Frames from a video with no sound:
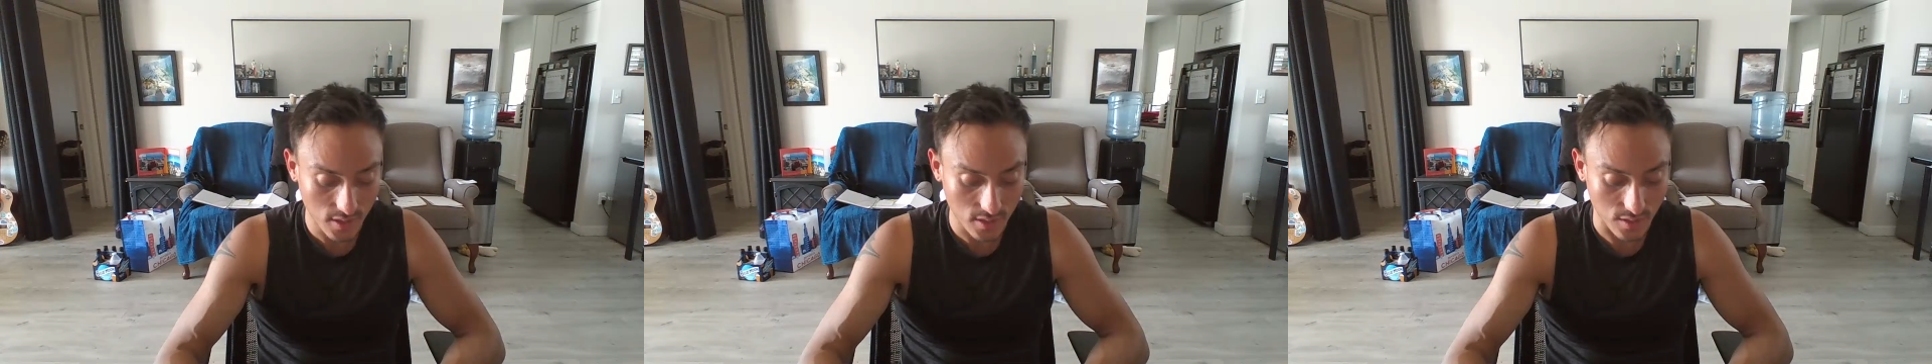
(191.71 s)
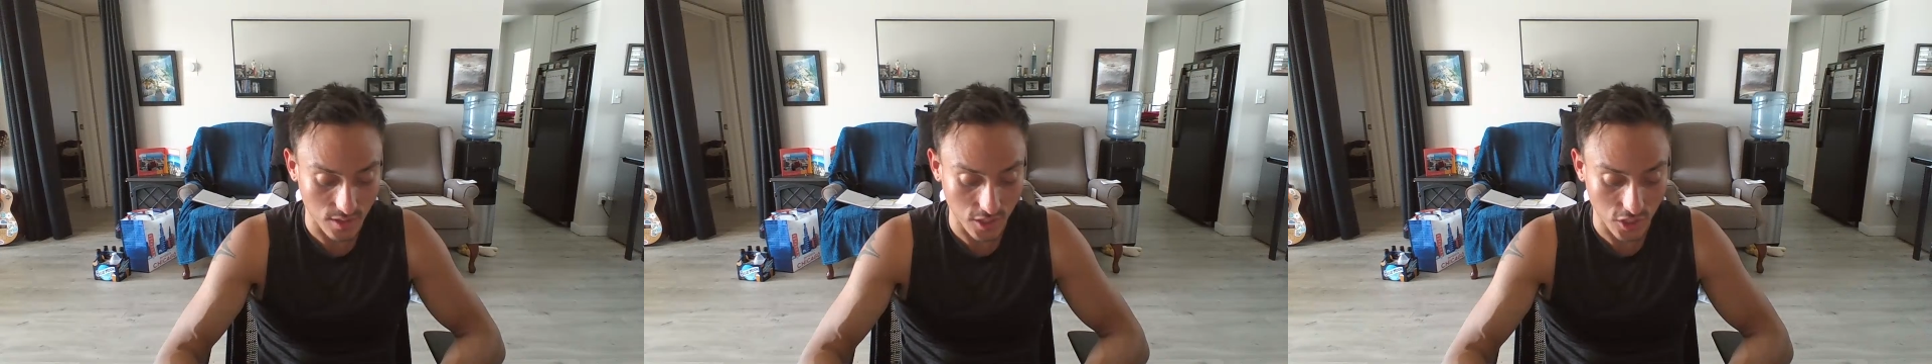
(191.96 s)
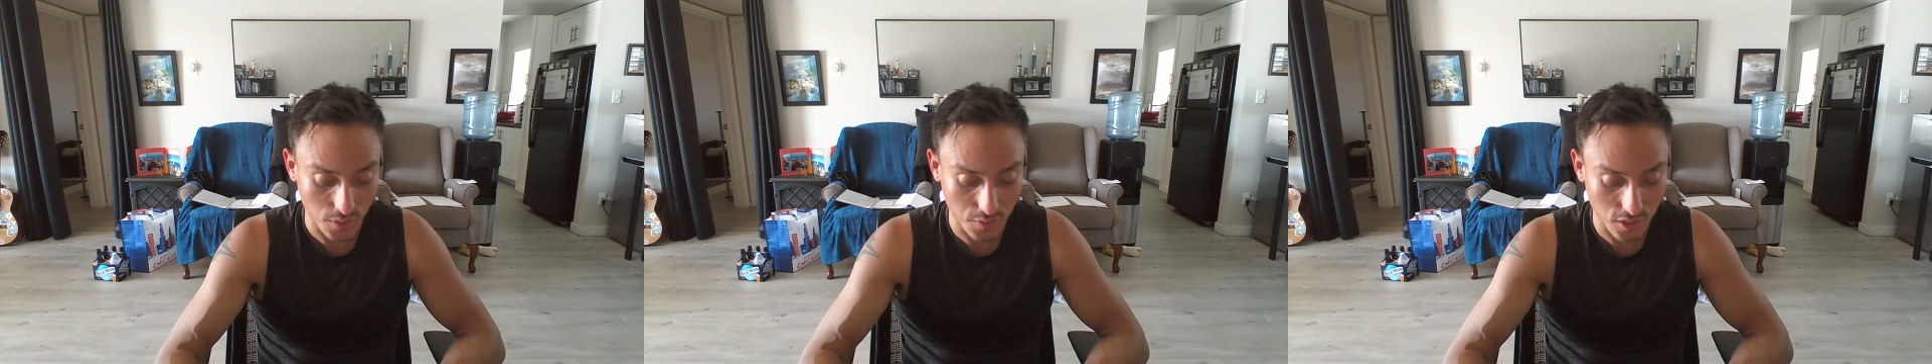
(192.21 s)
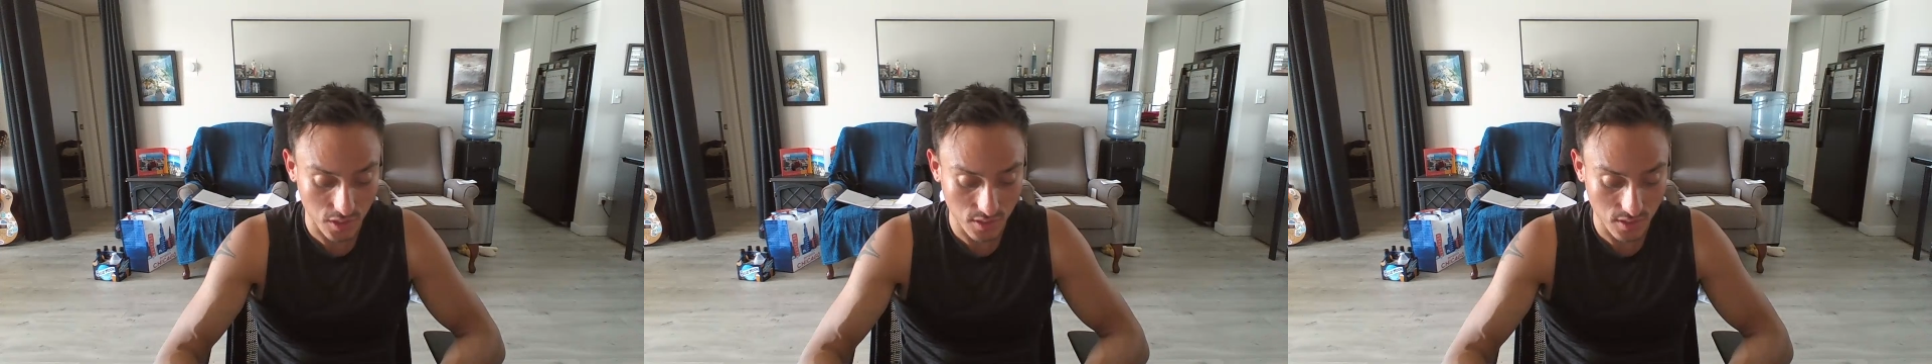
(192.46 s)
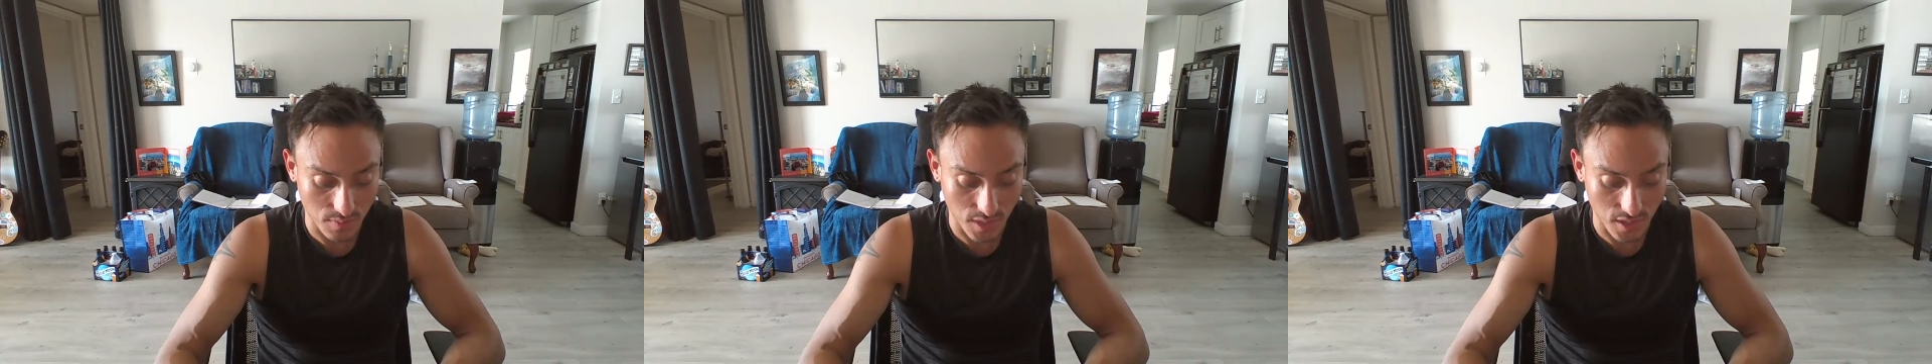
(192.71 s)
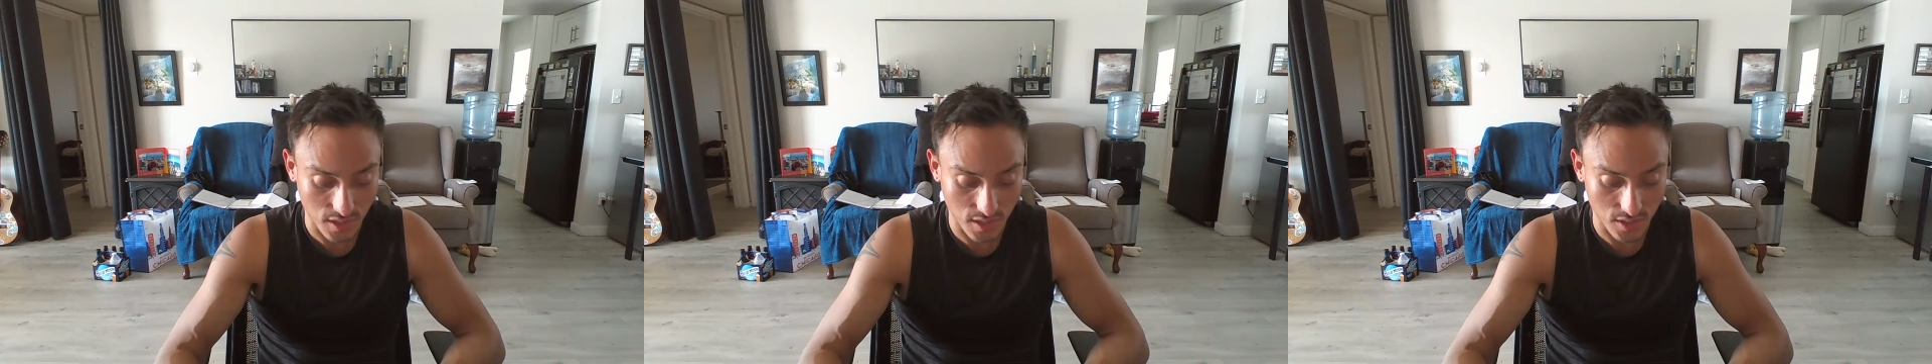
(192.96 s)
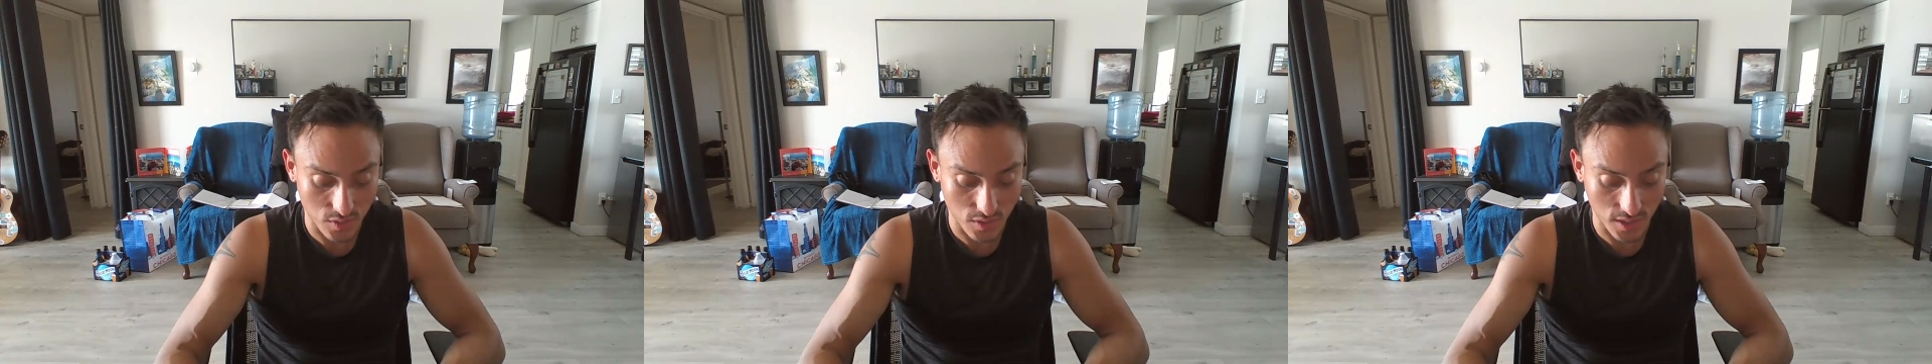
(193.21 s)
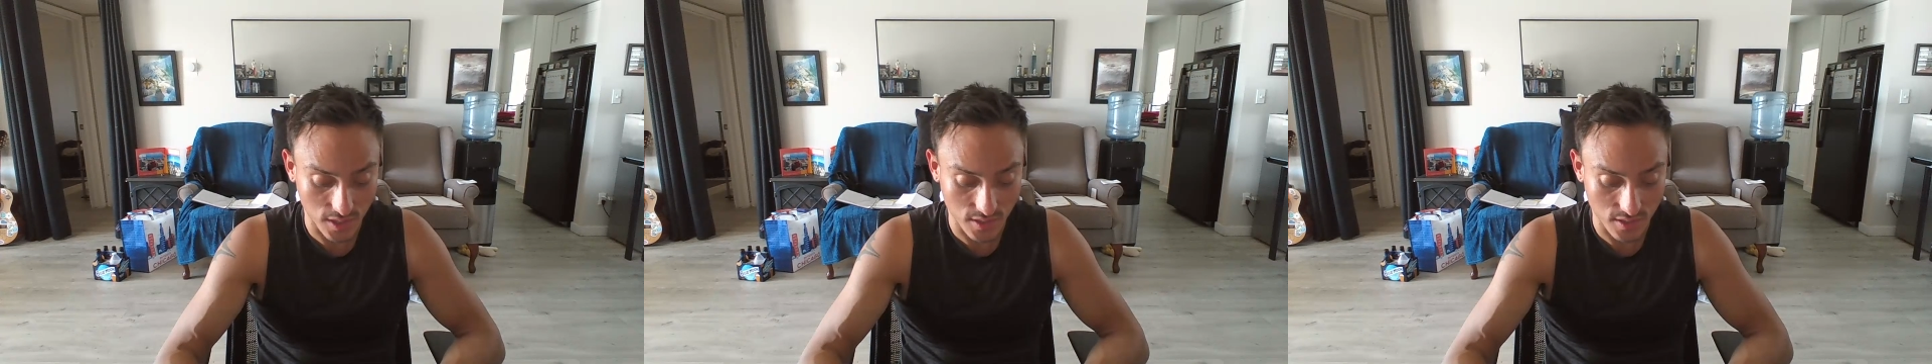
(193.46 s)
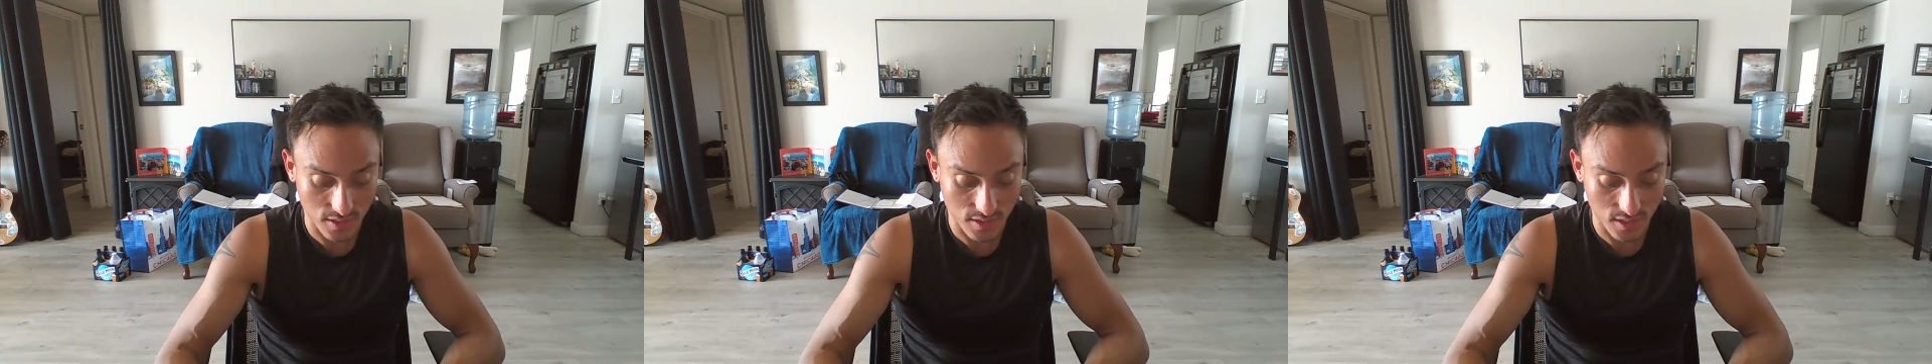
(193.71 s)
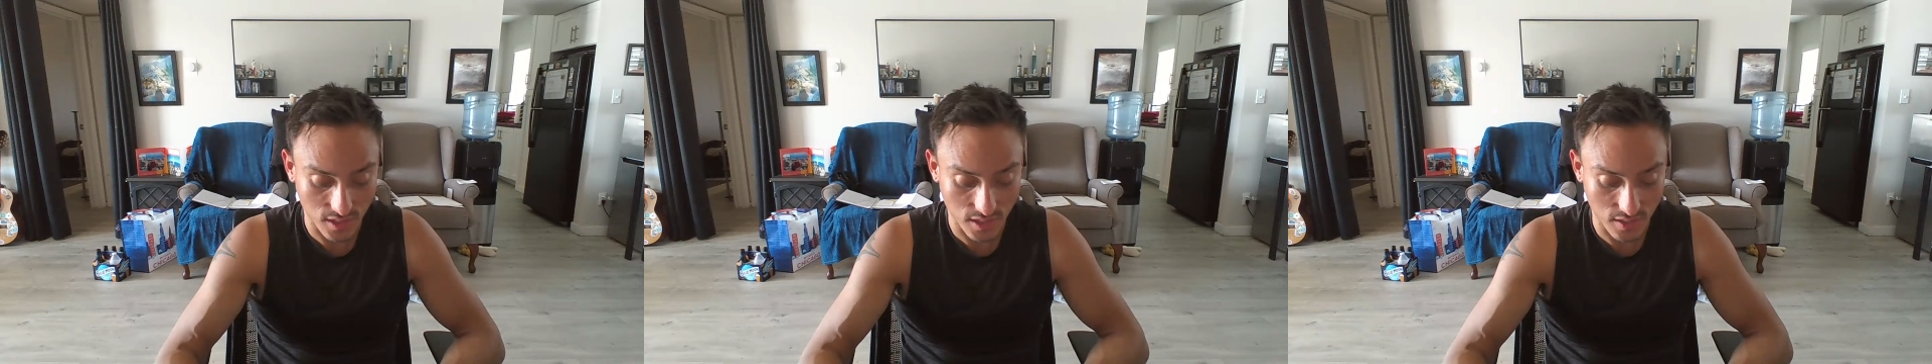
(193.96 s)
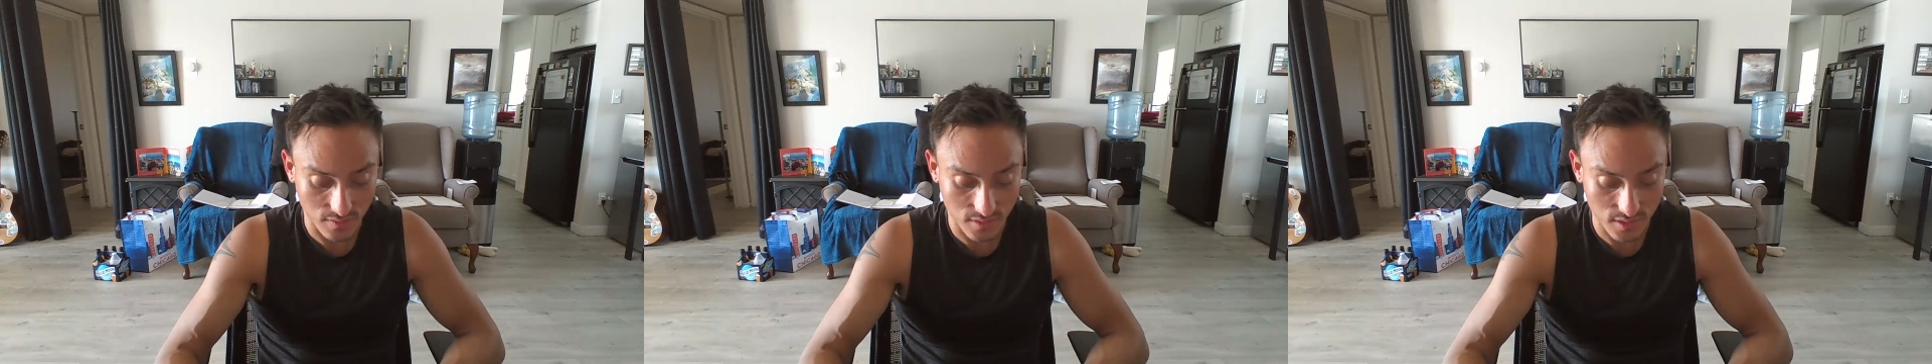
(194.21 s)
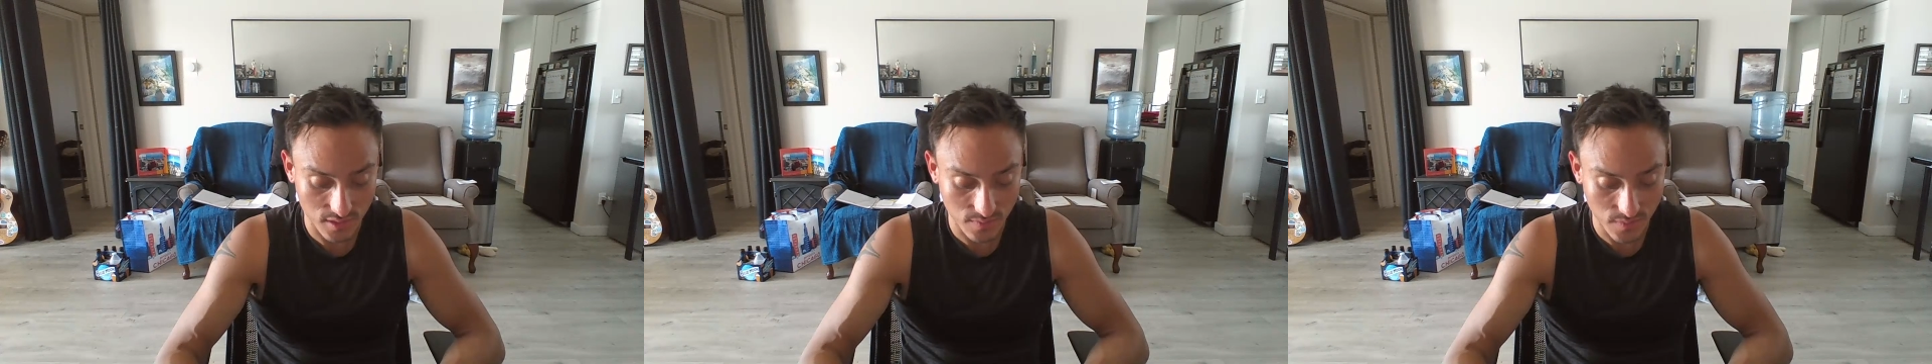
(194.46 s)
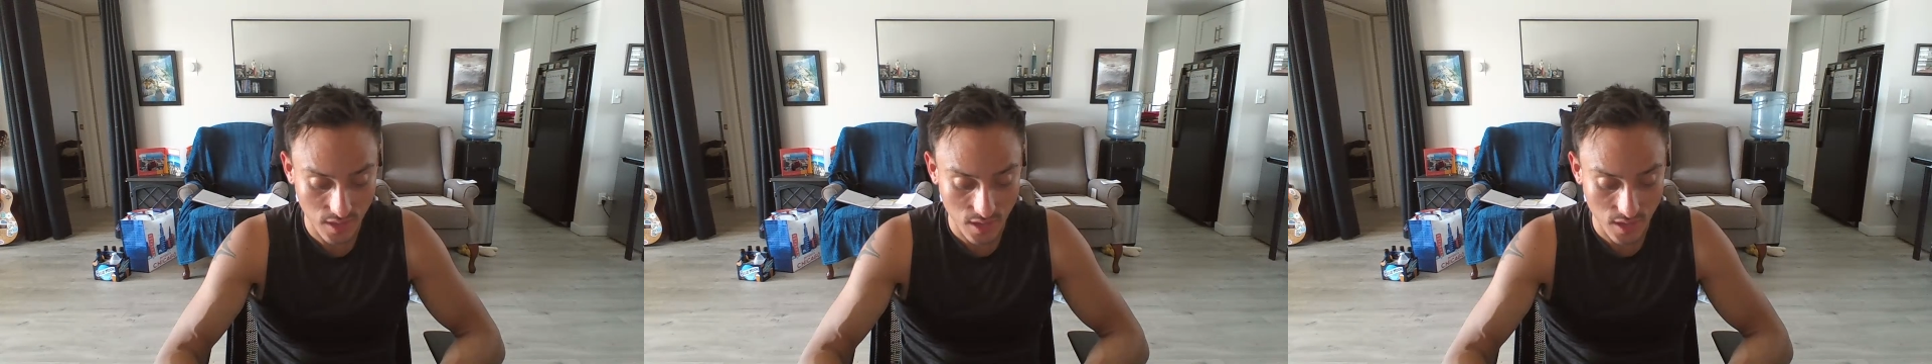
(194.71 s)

So the Egyptians made the Israelites their slaves.